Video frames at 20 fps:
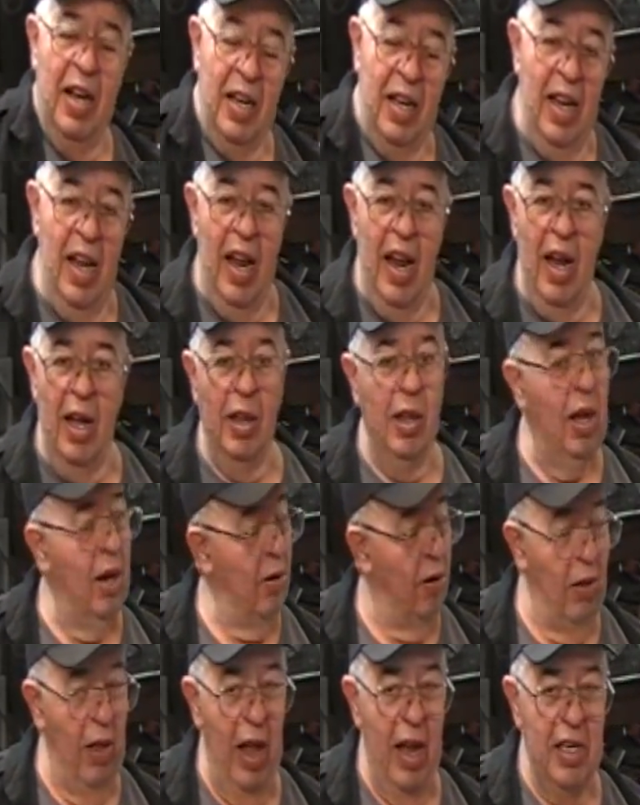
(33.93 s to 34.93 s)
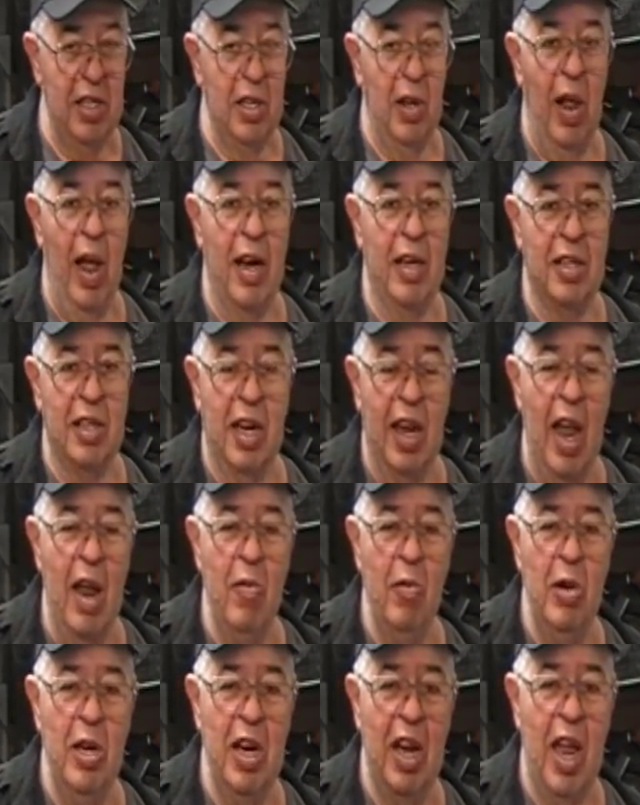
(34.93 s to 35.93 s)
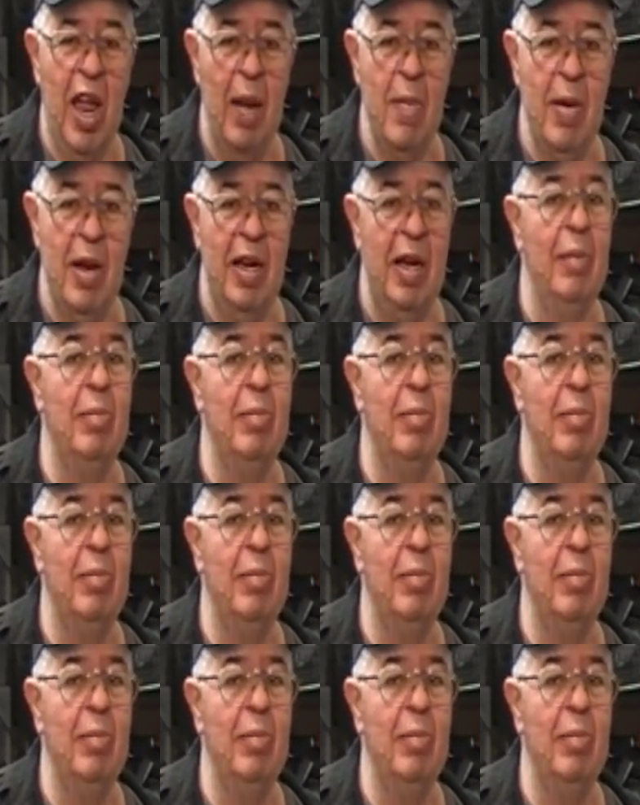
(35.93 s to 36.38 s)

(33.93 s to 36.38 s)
Yeah, look, glad you locked the gate when you came in.